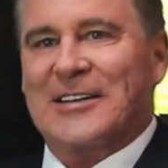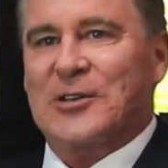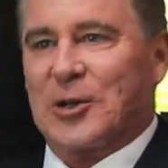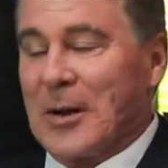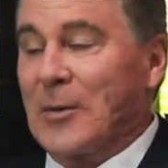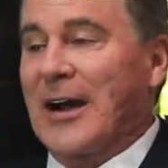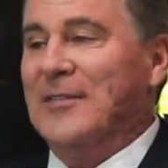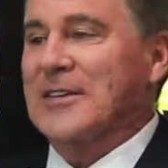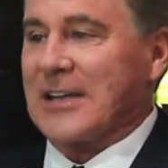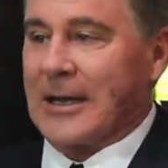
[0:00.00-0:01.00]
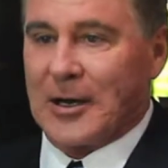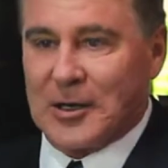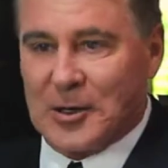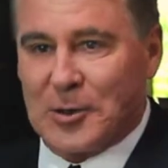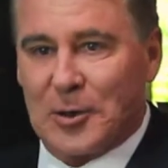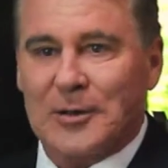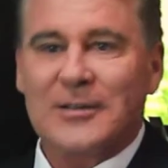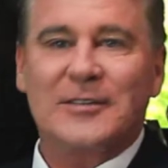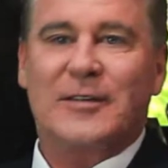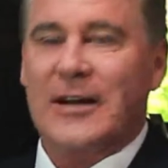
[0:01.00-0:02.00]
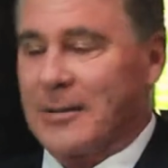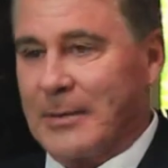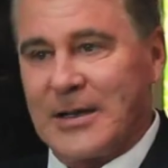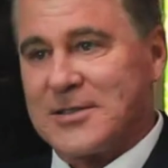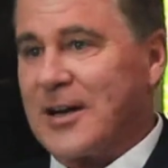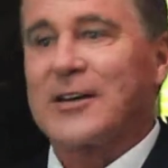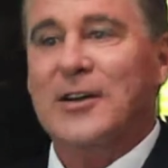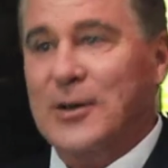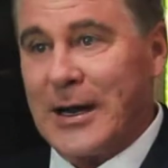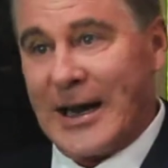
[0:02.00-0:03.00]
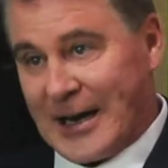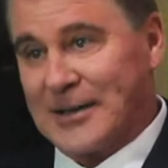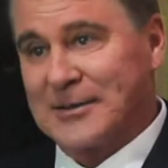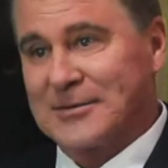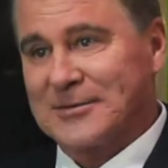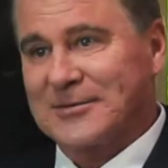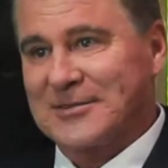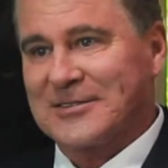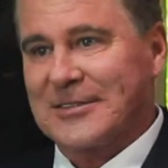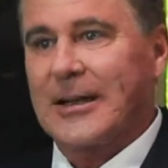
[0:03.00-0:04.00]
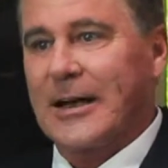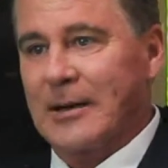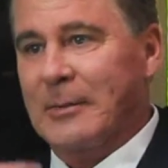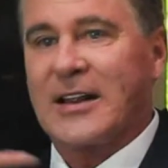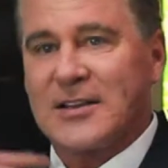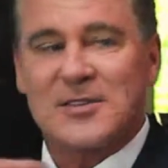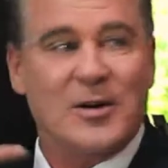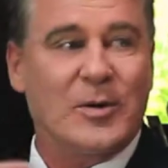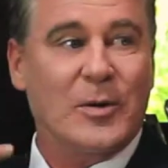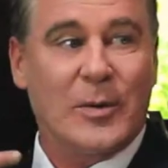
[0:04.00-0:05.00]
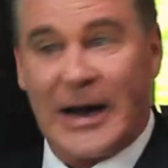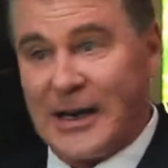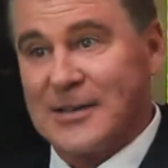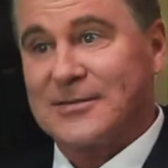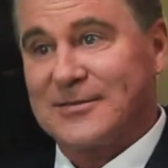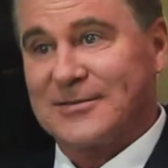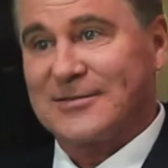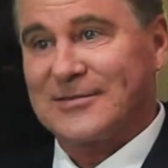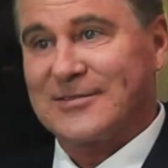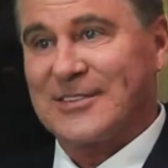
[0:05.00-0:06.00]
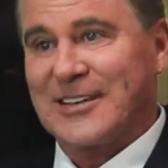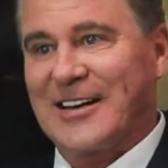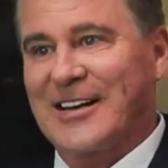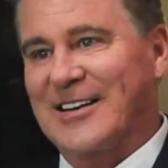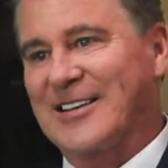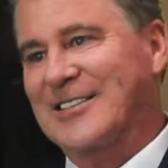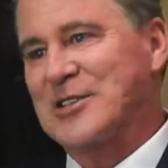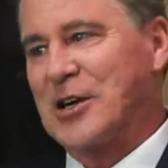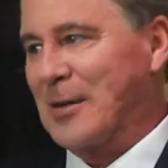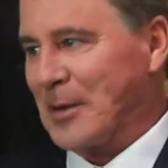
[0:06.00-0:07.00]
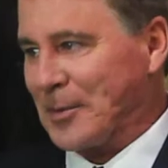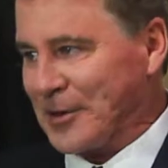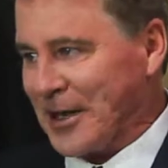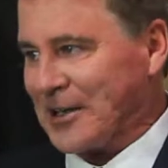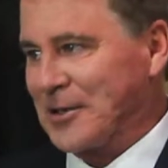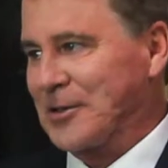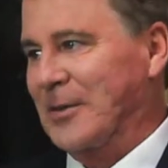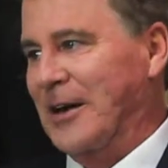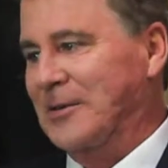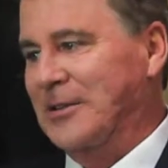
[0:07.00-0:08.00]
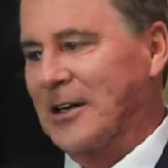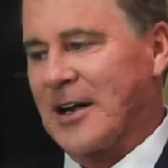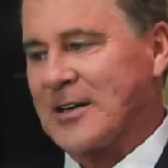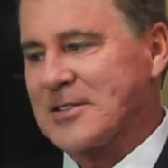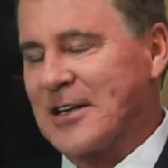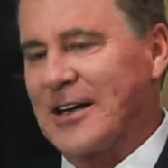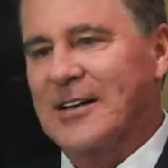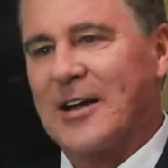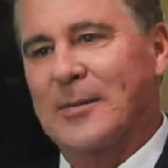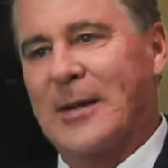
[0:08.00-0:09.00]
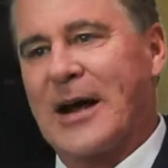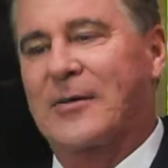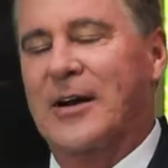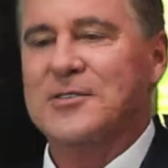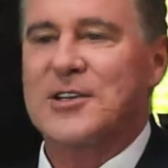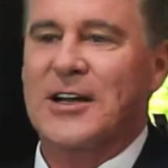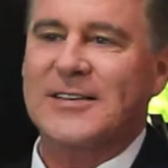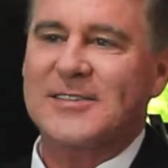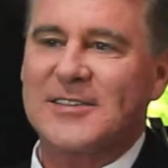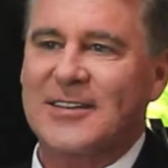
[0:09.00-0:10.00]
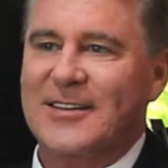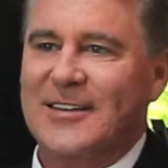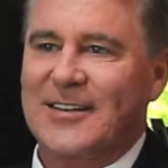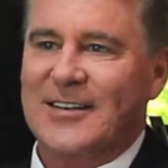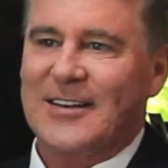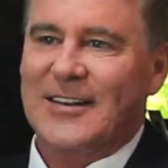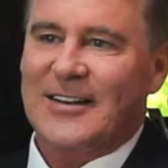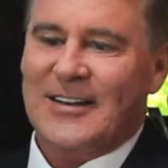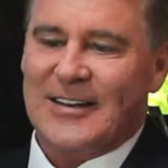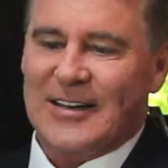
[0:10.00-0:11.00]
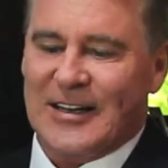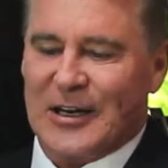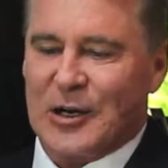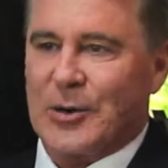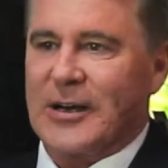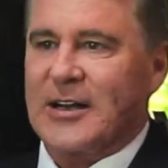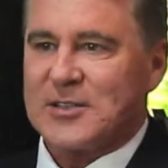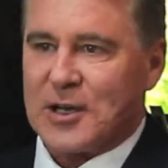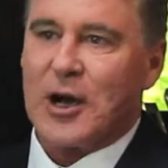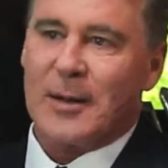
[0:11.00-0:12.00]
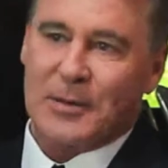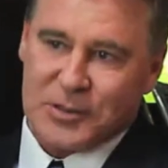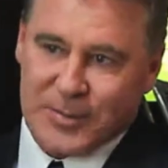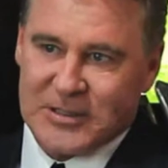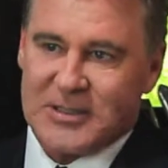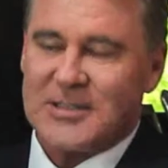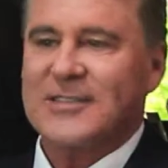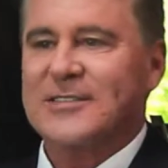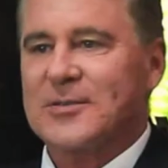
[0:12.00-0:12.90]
told my wife, I said, get on Google, find the best doctor you can, and make this go away. And she came up with Dr. Terino, did a lot of study, a lot of background checks, and noting his accomplishments,